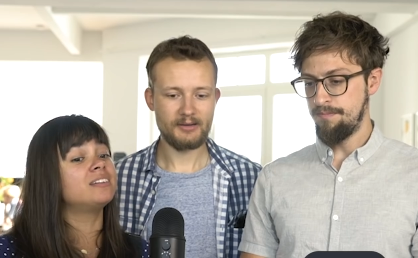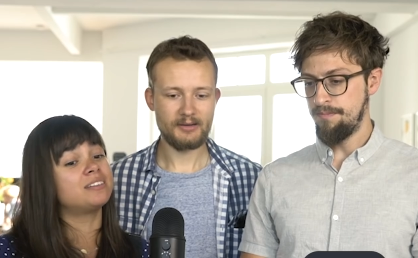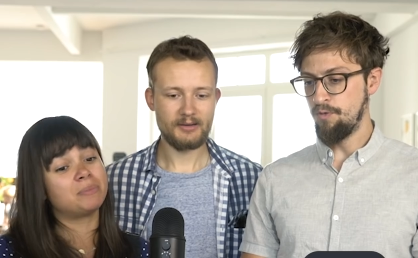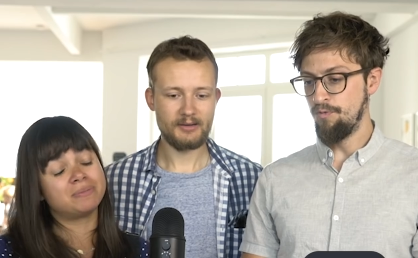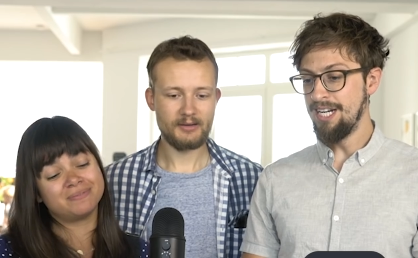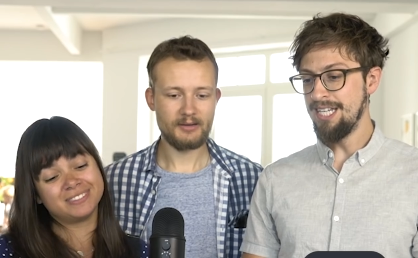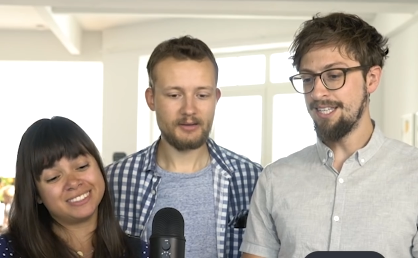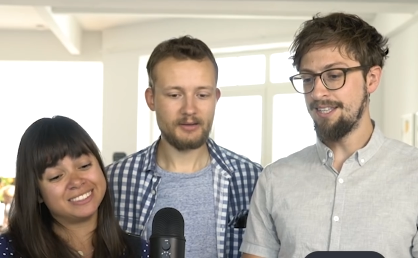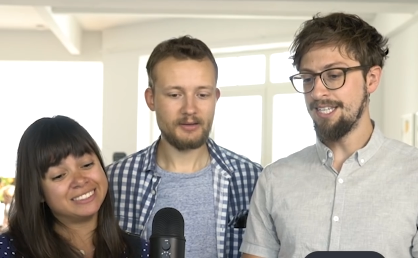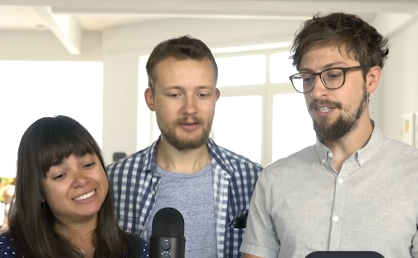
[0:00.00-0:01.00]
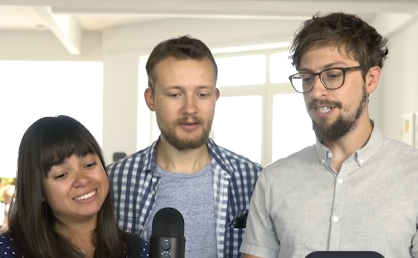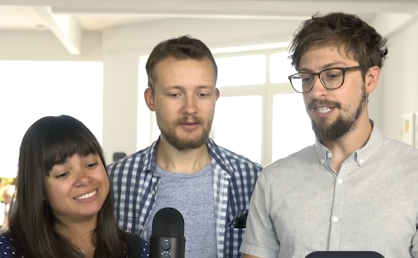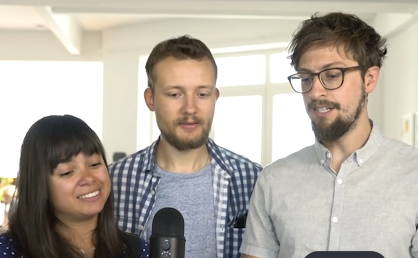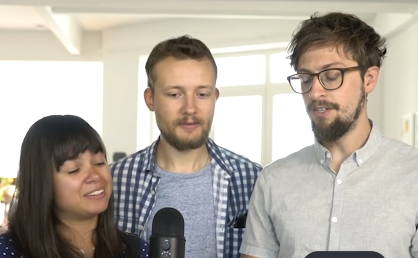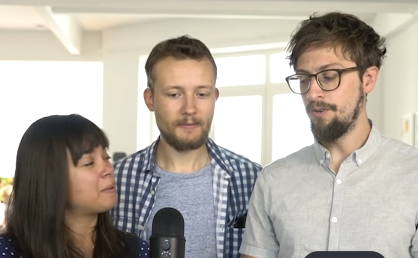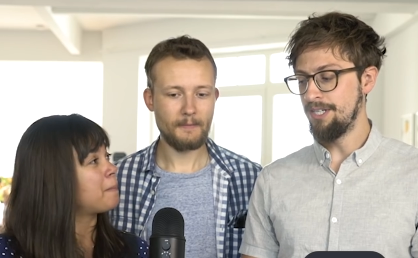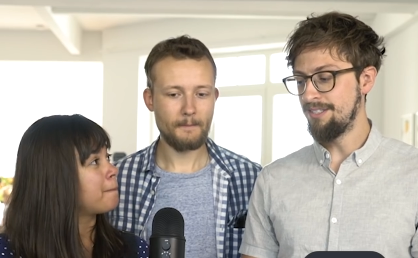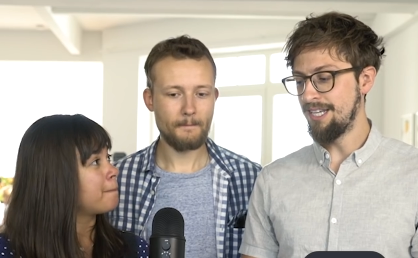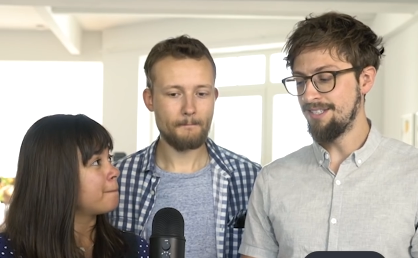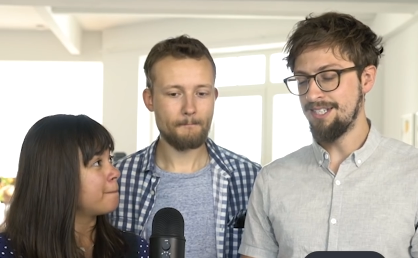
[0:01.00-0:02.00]
Speaker 1: But really, the thing you need to know
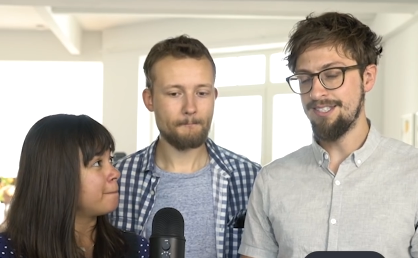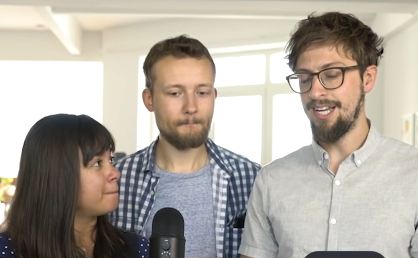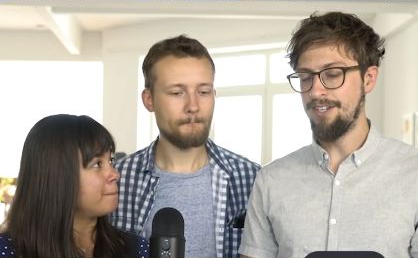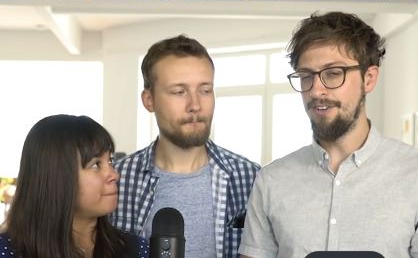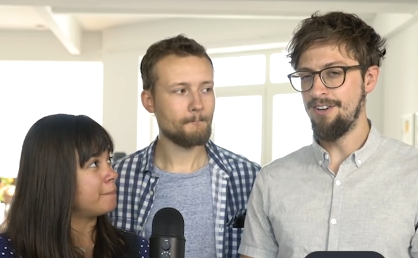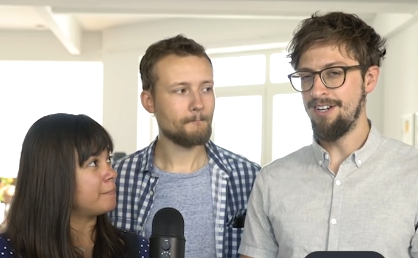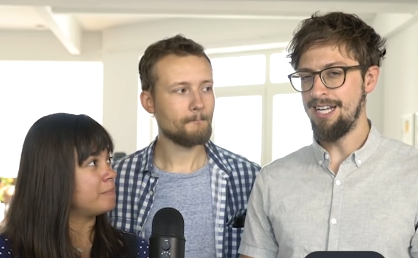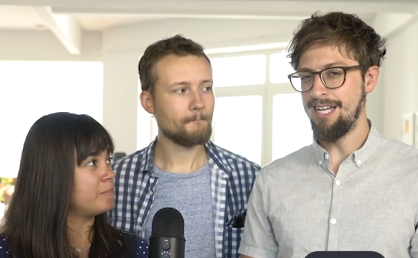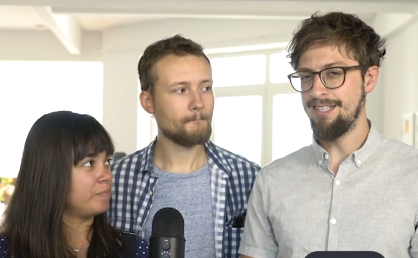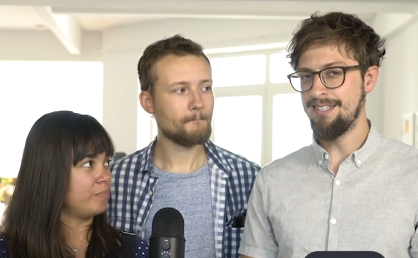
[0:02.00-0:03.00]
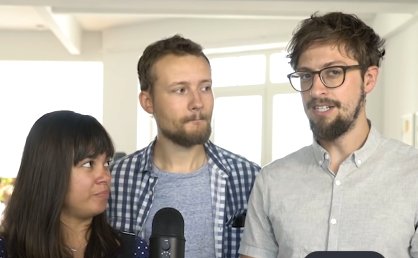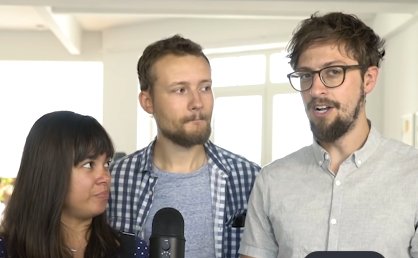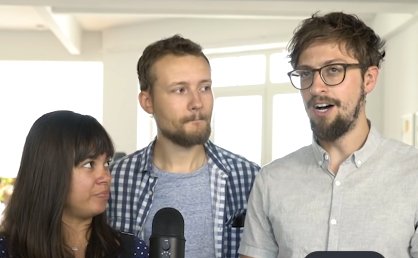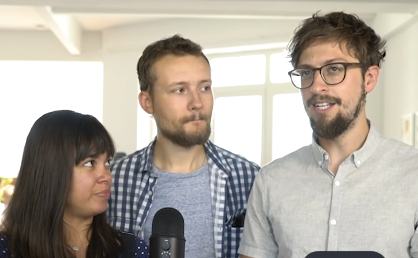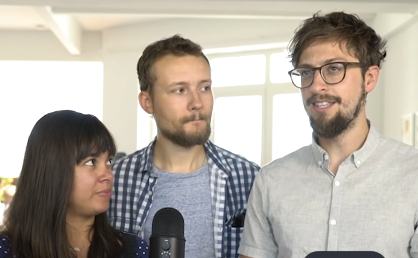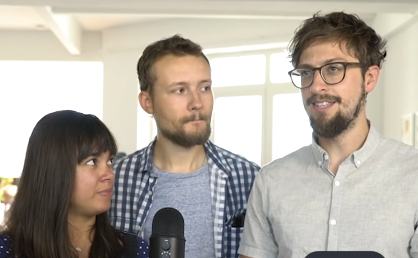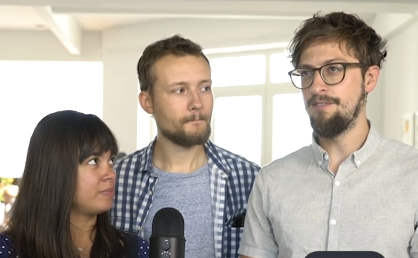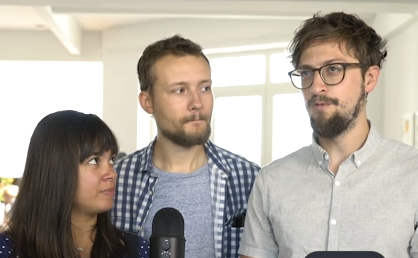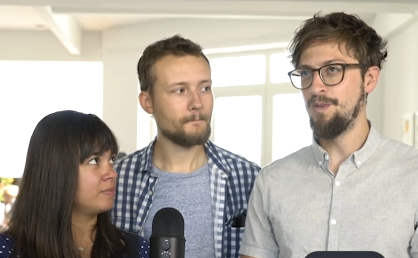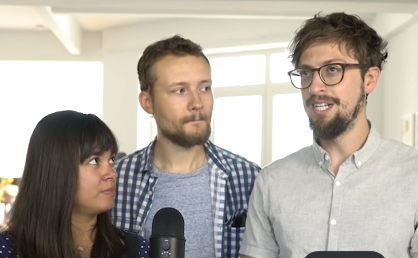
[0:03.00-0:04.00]
is, as a designer, it's not
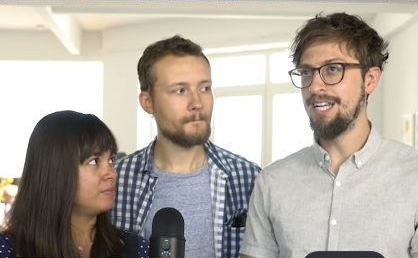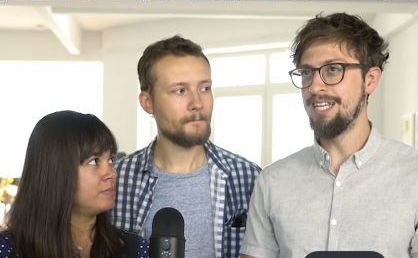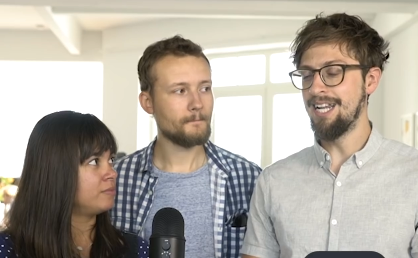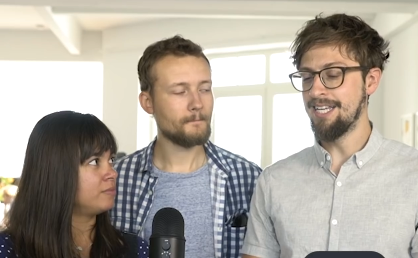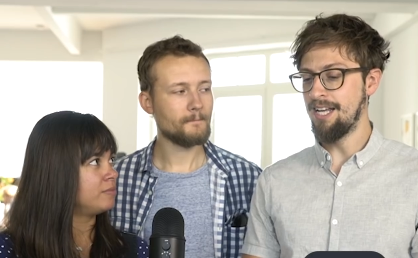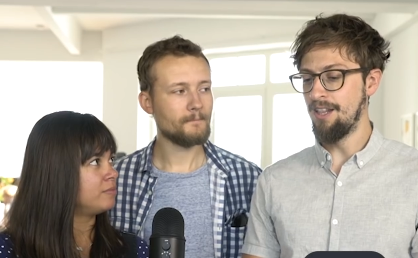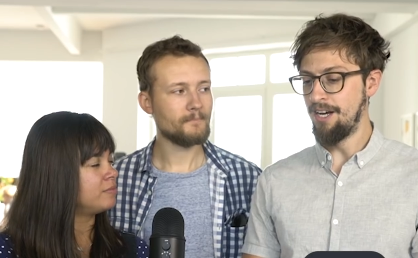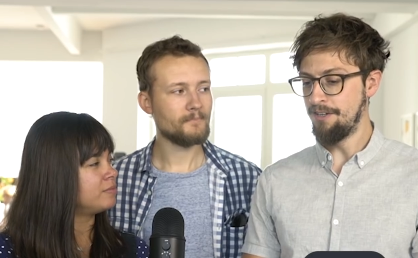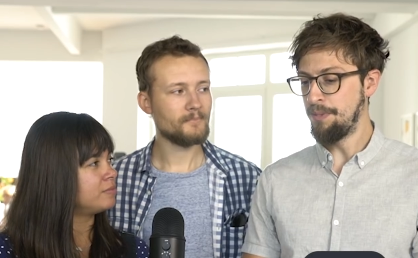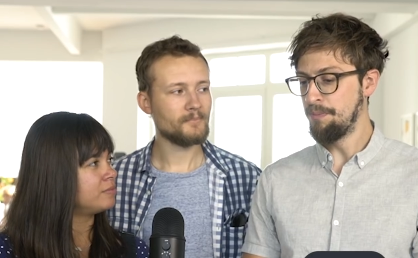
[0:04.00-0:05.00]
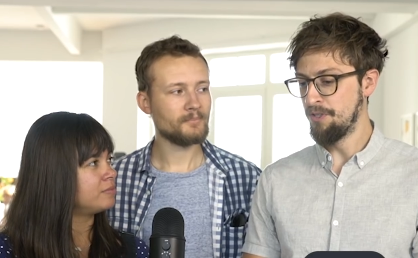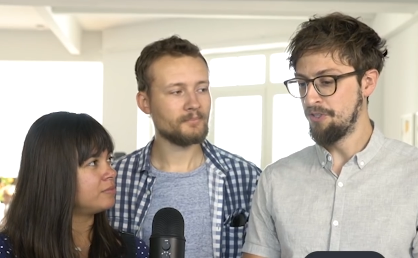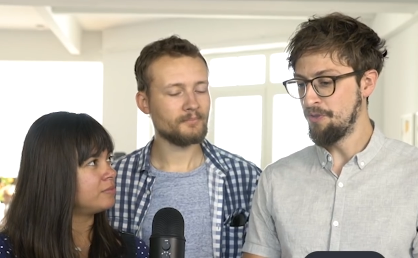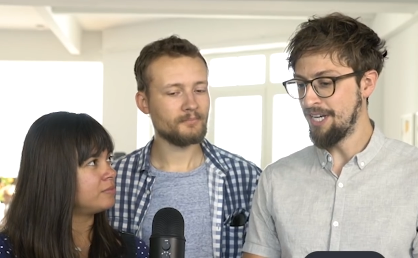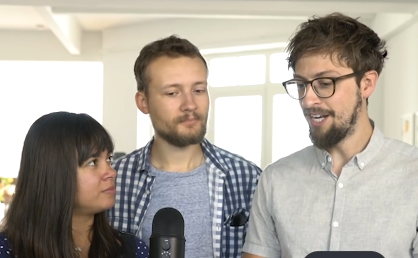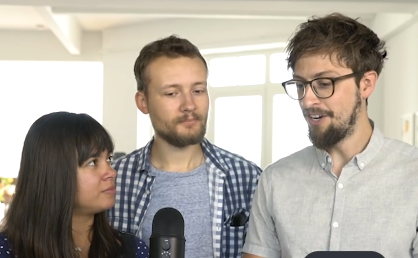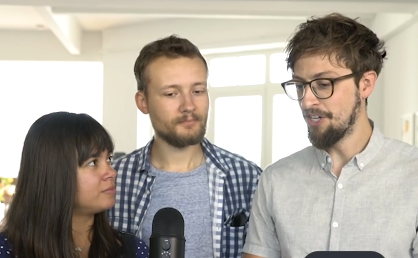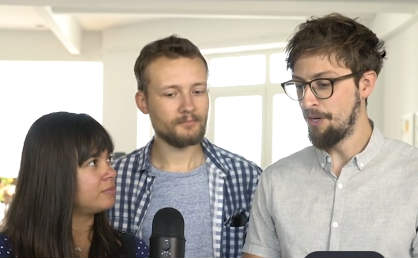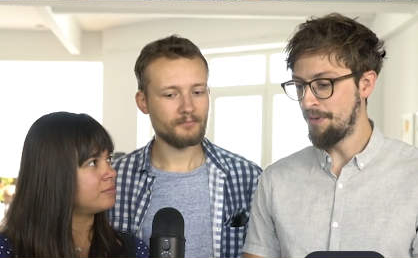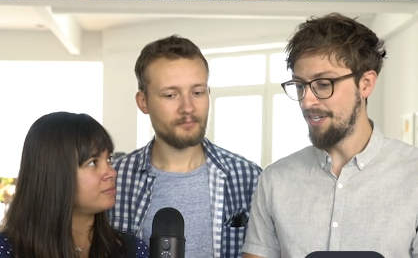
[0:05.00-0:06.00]
really like a lot of people do get
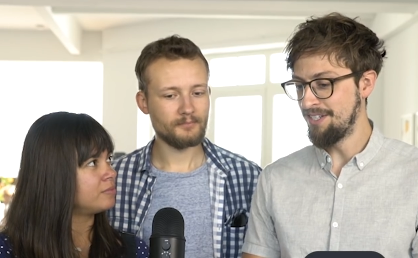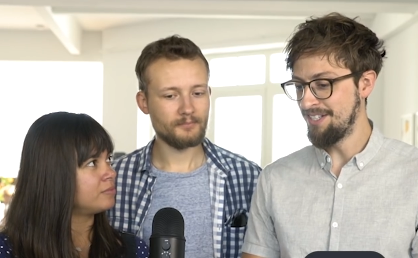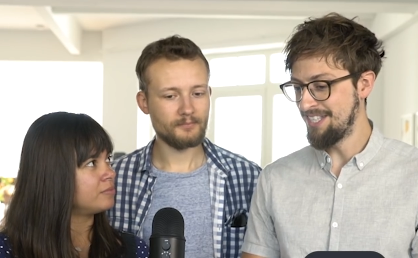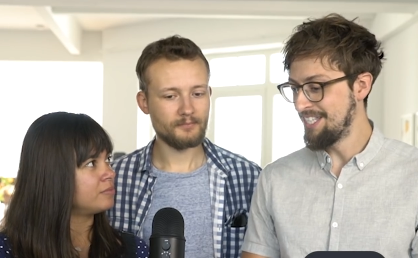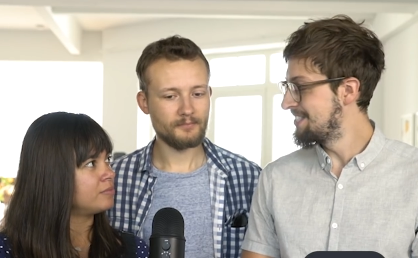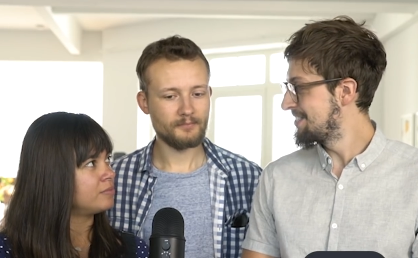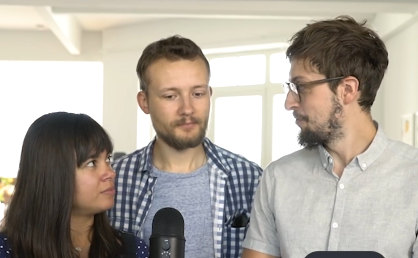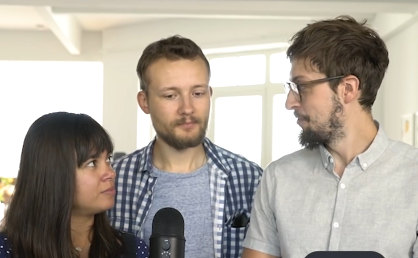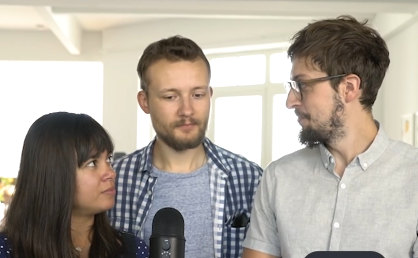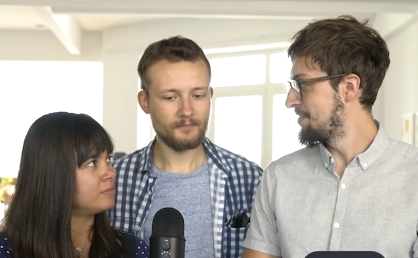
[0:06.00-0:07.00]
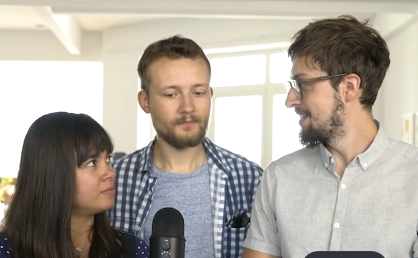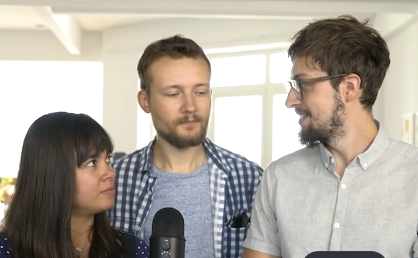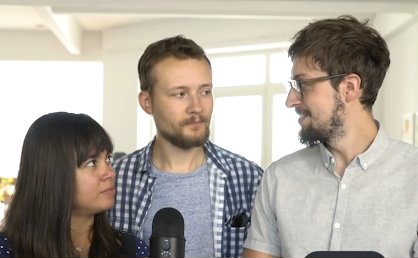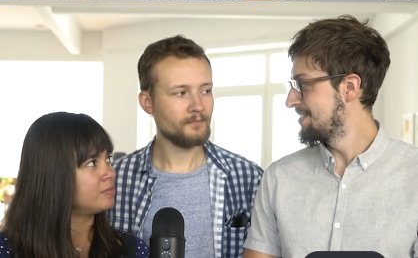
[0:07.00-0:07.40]
hung up on these sort of things